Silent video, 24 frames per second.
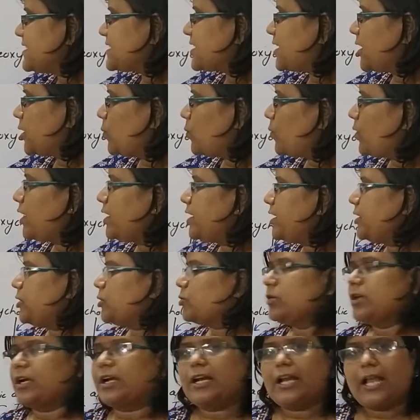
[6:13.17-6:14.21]
is converted
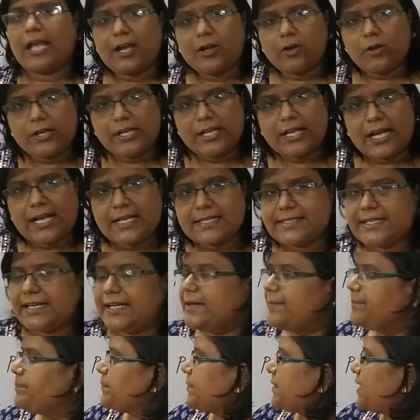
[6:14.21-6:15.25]
into the glycolic acid,